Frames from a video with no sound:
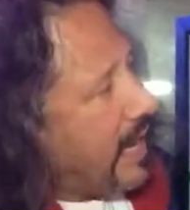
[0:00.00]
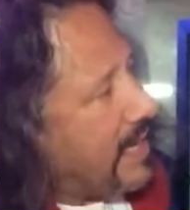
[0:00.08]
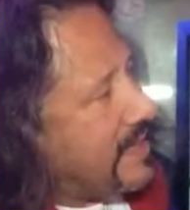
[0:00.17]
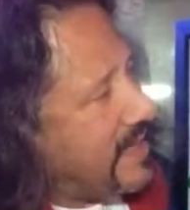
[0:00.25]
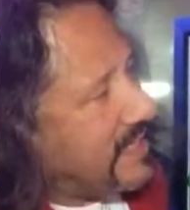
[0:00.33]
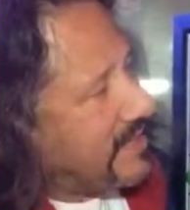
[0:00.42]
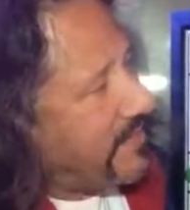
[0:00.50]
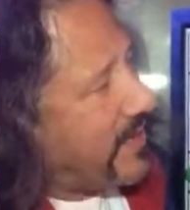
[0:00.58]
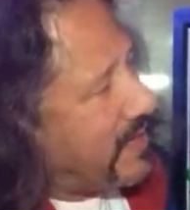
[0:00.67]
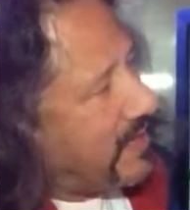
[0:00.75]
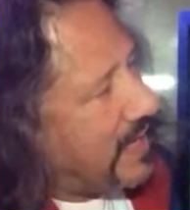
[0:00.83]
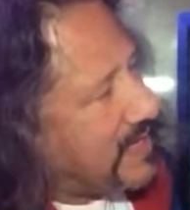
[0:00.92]
and this
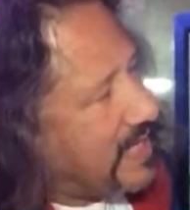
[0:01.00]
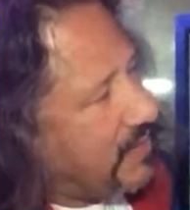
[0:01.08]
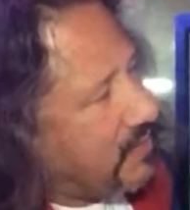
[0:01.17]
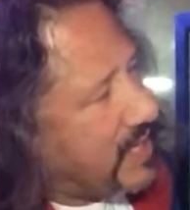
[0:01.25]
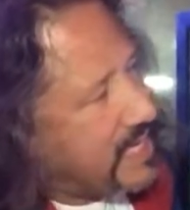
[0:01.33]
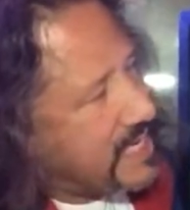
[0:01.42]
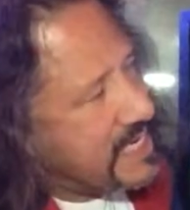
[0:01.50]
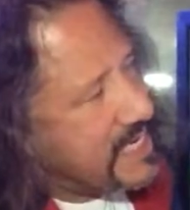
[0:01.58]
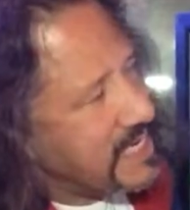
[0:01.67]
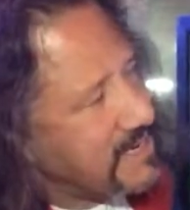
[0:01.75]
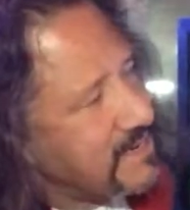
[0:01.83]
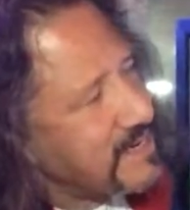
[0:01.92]
defender, let's say, were
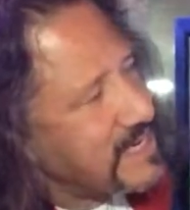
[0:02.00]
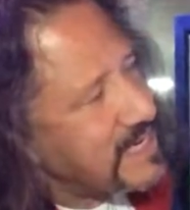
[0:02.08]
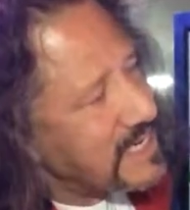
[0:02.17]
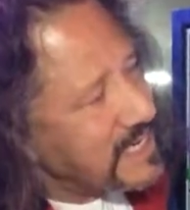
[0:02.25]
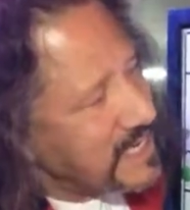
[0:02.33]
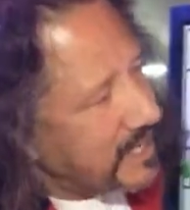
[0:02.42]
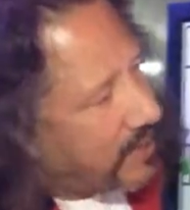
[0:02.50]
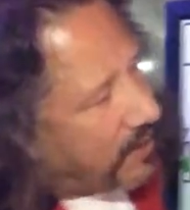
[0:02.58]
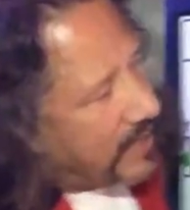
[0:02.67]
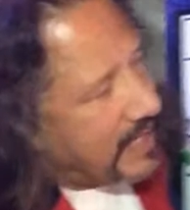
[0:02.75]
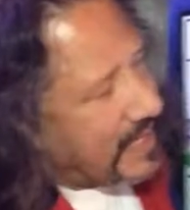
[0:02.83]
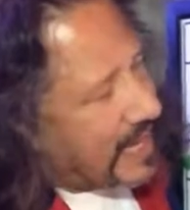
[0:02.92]
here,
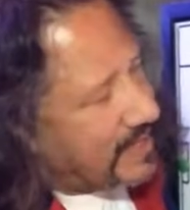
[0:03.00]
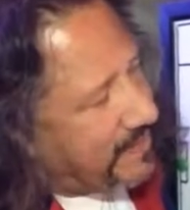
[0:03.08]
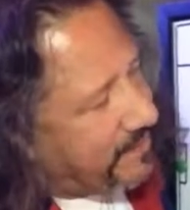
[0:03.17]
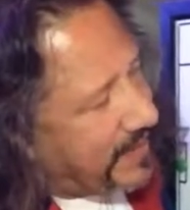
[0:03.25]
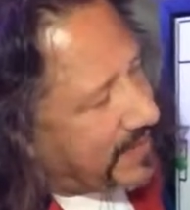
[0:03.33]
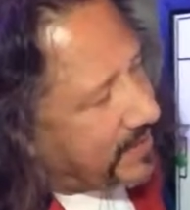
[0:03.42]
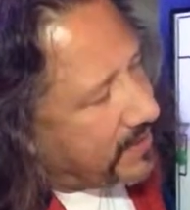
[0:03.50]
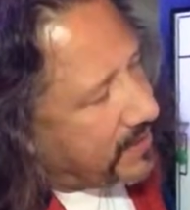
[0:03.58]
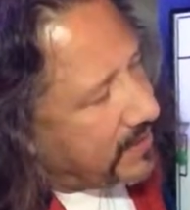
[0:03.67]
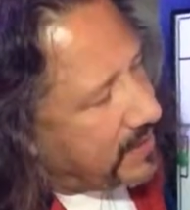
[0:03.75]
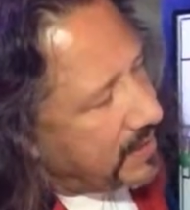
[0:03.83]
guarding that defender,